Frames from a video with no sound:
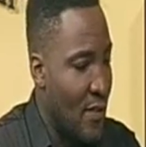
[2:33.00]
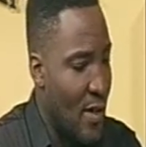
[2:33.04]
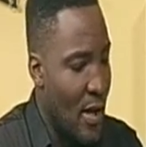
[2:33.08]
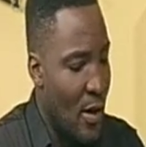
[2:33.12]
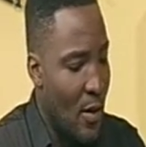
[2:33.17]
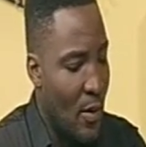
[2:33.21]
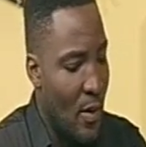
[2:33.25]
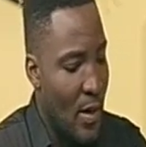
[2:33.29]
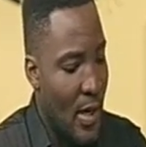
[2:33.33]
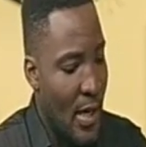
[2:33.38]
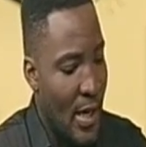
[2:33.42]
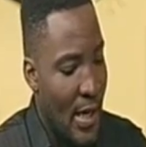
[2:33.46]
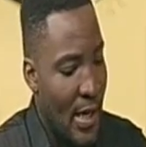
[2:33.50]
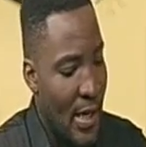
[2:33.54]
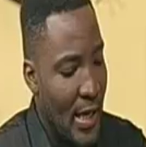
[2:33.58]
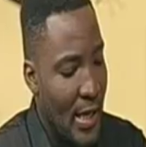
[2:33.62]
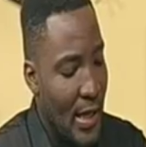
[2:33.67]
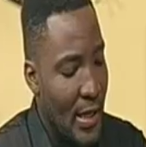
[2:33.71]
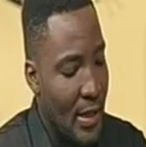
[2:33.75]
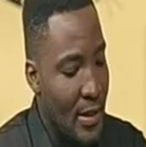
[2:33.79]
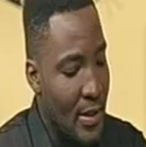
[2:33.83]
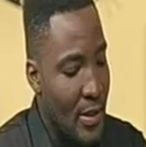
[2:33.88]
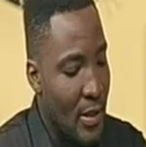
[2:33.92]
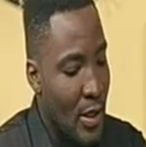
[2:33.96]
now
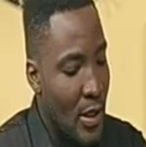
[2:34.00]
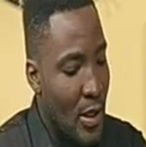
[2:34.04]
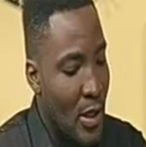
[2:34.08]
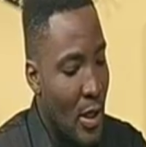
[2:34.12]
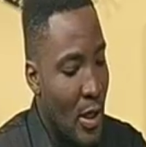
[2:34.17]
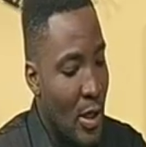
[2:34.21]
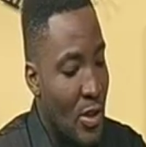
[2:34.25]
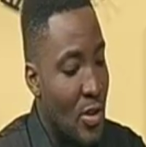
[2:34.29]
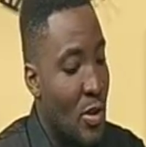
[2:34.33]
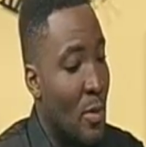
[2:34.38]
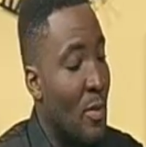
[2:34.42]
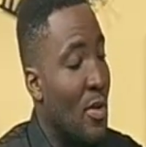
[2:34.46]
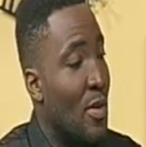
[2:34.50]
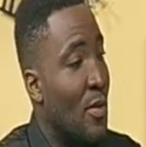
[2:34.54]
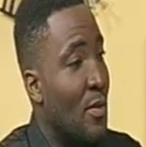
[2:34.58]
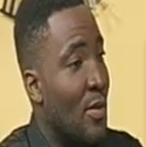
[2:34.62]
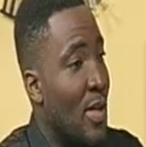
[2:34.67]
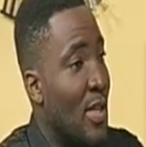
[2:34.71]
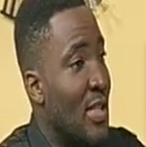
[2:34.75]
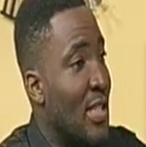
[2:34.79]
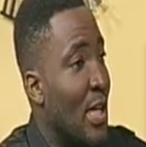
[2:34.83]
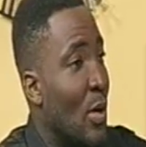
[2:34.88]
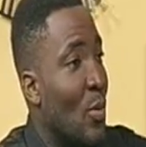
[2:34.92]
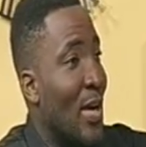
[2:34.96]
and uh, some of the
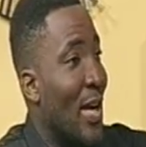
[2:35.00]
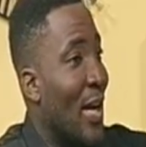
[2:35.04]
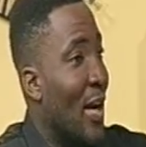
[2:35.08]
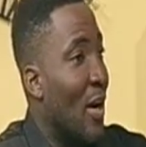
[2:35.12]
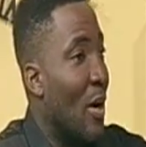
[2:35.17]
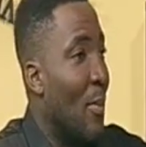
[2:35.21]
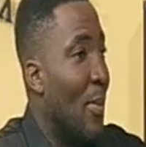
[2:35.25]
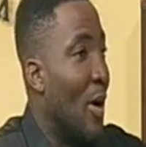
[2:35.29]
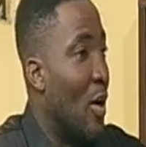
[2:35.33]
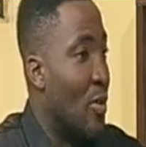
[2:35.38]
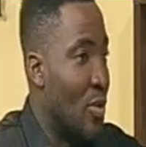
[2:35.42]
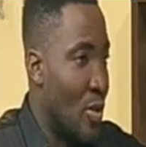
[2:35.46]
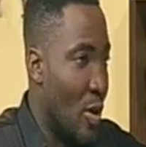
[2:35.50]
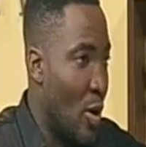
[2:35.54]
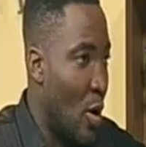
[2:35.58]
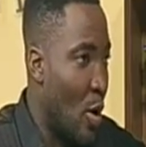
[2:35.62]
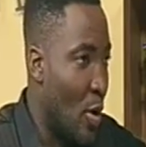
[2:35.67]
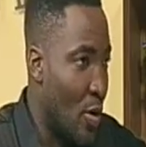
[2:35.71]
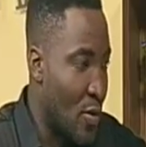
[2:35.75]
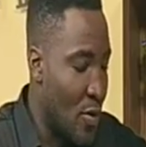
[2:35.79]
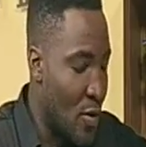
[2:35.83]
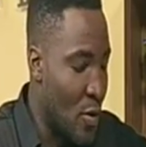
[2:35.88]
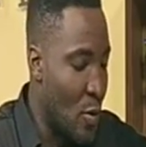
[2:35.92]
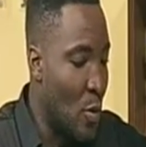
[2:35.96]
things that we hear about a
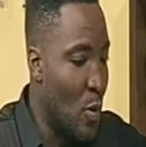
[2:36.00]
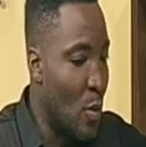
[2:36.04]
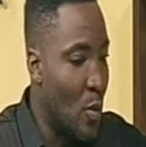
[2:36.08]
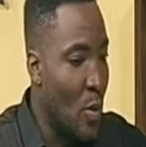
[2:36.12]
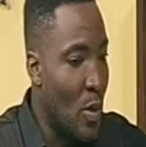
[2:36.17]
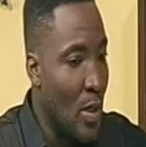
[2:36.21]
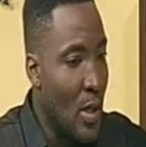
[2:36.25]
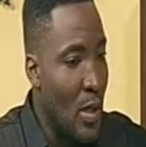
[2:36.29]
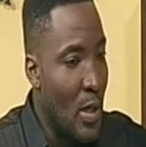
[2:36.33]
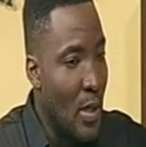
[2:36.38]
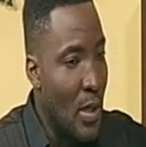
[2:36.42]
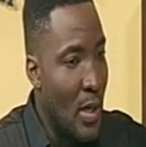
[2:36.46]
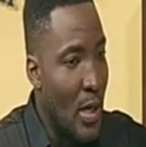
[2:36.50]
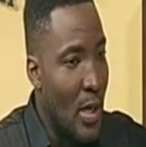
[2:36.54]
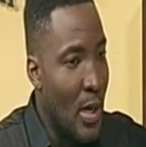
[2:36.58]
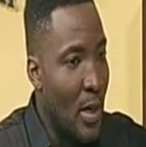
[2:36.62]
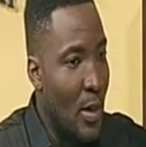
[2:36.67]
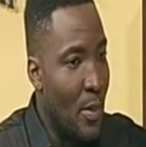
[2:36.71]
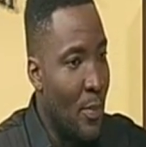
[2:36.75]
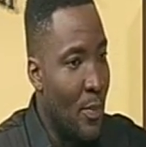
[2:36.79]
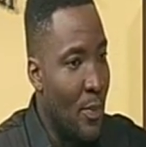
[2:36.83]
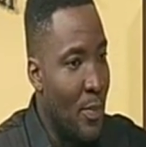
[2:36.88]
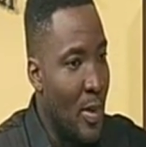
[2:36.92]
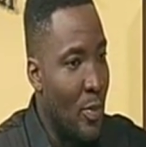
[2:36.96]
lot. So
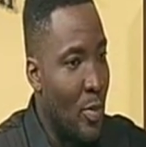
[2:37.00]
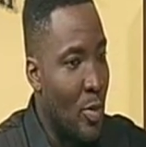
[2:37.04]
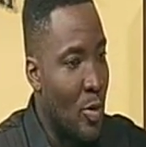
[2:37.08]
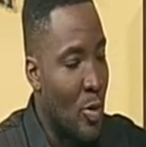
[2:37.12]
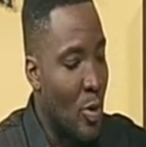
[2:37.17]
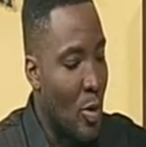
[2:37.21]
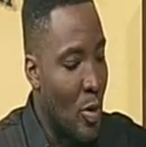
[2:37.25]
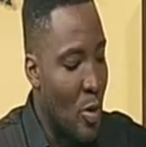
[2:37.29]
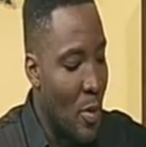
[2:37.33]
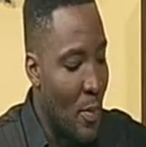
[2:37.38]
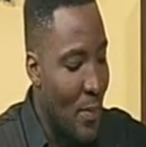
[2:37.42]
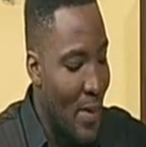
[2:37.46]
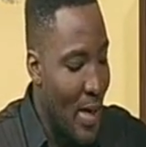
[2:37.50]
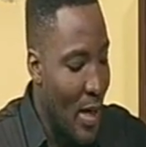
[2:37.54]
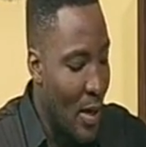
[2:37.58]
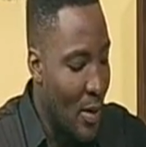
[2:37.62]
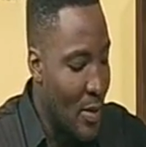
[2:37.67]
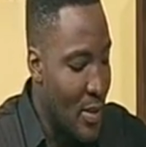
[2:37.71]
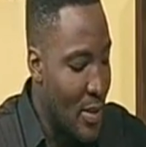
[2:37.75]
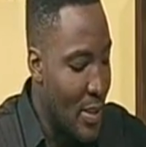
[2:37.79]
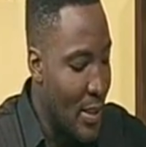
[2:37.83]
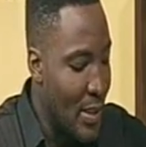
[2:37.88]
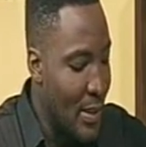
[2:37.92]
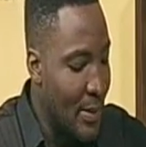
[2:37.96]
um, people talk
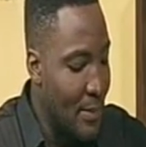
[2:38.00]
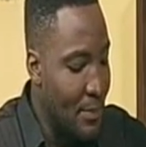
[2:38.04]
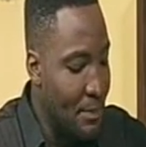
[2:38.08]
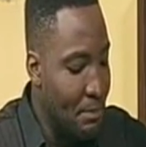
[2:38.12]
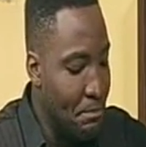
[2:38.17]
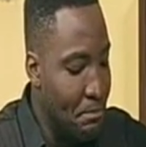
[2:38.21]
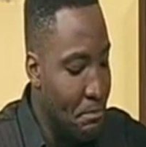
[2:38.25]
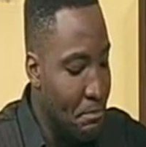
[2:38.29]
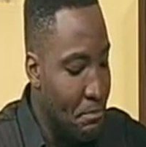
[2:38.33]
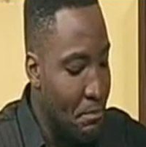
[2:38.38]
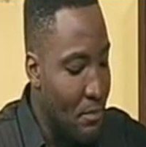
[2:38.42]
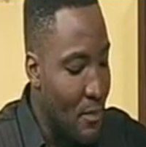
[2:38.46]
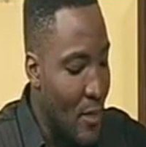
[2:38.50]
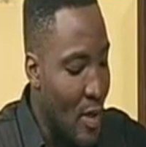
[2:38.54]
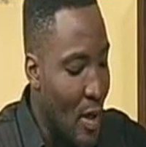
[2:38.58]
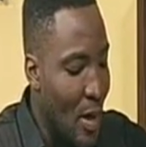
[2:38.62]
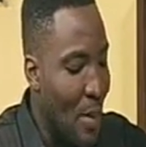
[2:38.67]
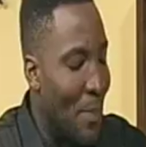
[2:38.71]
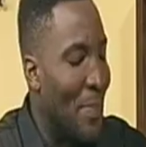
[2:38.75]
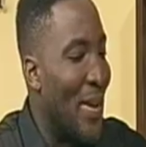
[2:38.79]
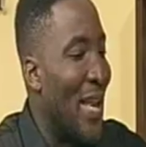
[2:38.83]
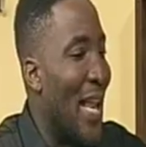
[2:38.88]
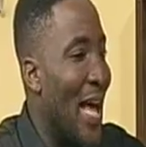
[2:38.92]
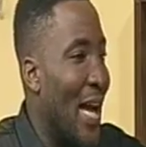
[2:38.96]
about um,
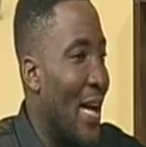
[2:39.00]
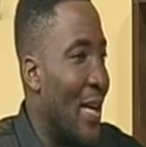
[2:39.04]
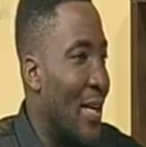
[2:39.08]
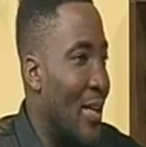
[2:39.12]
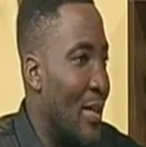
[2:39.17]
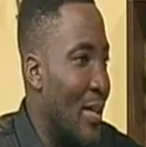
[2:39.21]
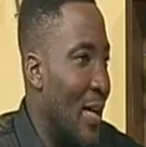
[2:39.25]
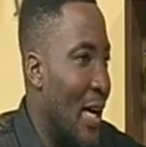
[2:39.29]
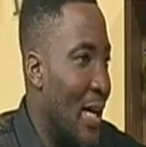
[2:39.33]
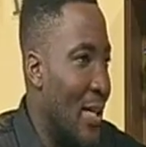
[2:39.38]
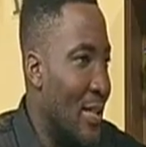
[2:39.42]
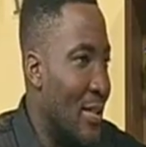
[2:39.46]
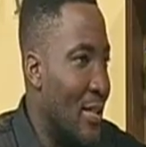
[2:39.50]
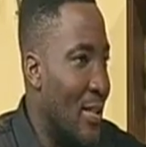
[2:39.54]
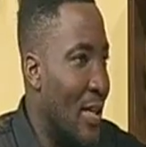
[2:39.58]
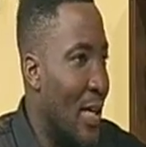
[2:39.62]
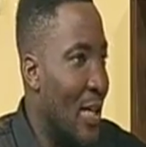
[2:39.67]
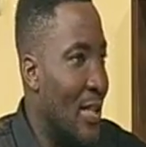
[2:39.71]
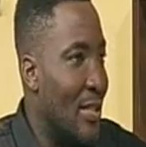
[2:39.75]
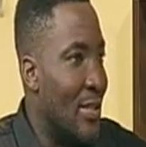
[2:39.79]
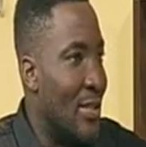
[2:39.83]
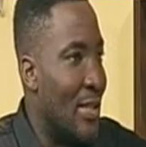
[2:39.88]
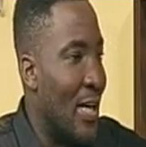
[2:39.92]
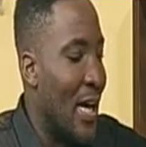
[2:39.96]
plaque and,
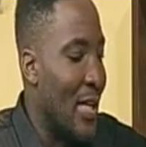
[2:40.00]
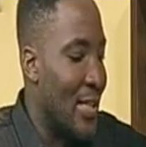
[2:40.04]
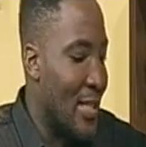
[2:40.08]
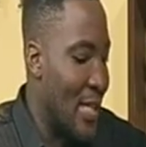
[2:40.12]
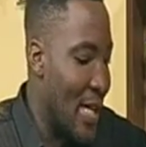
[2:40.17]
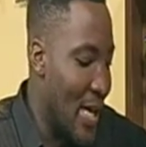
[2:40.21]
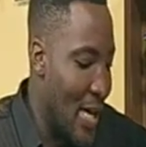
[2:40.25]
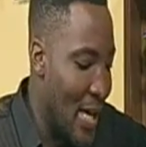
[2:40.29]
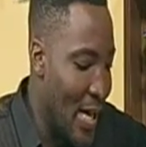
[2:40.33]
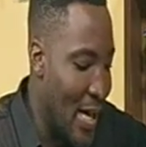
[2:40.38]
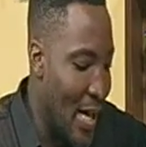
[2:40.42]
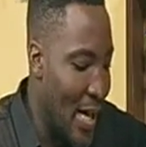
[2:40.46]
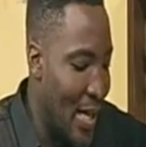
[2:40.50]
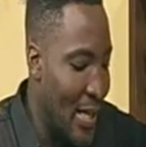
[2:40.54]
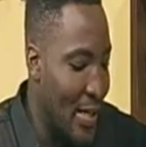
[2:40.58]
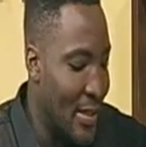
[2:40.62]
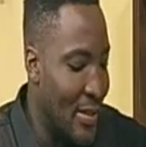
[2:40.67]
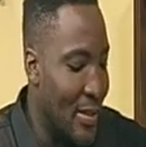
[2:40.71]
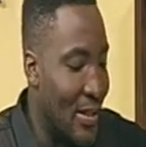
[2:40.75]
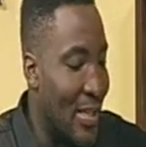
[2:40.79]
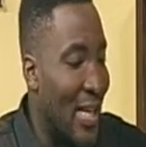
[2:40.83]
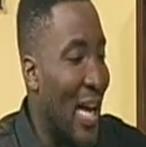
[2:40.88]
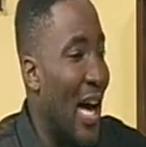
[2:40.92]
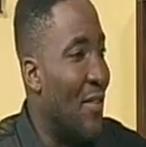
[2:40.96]
and tartar
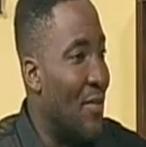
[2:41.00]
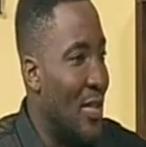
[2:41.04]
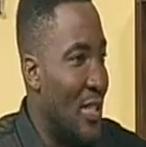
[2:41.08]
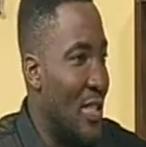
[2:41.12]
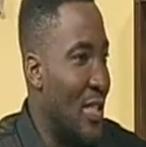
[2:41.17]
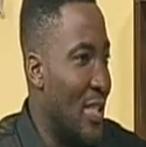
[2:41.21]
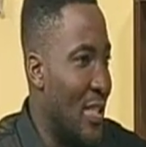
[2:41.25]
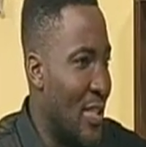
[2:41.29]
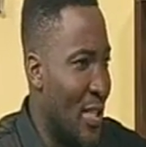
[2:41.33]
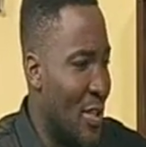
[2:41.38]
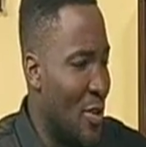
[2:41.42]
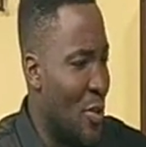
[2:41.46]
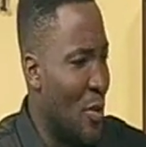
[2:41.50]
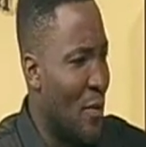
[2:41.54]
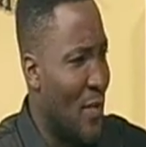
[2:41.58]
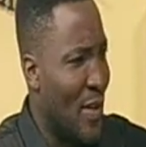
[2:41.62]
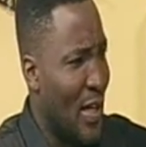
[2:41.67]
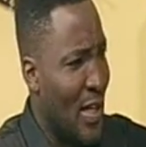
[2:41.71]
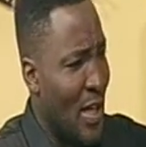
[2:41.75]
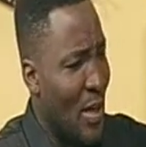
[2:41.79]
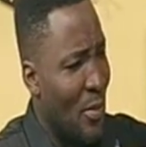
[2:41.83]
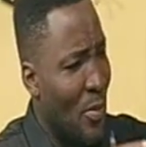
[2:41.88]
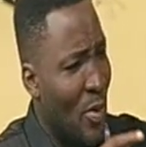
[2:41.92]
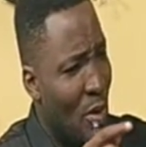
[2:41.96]
and cavities and stuff
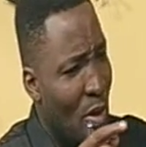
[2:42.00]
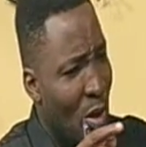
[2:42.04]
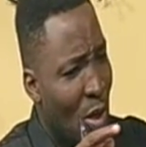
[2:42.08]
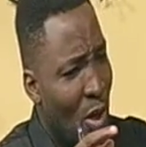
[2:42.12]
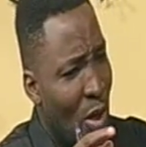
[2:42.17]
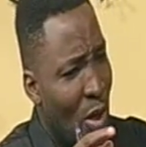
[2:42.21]
like that, but